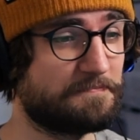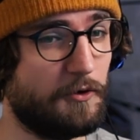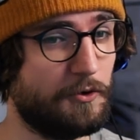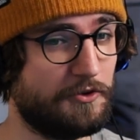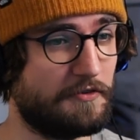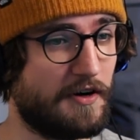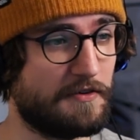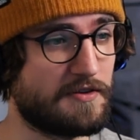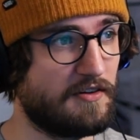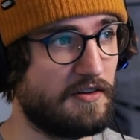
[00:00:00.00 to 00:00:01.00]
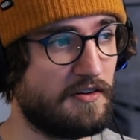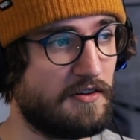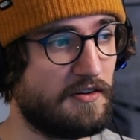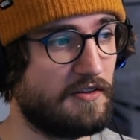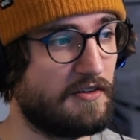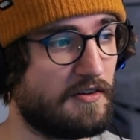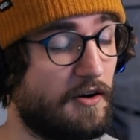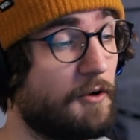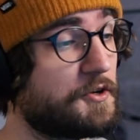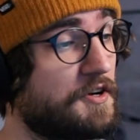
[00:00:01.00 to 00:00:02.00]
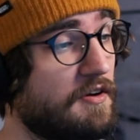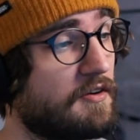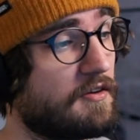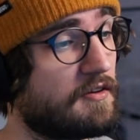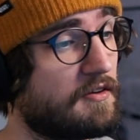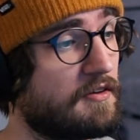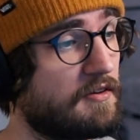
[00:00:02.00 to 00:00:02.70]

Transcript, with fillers: Who survived? Oh, shit. I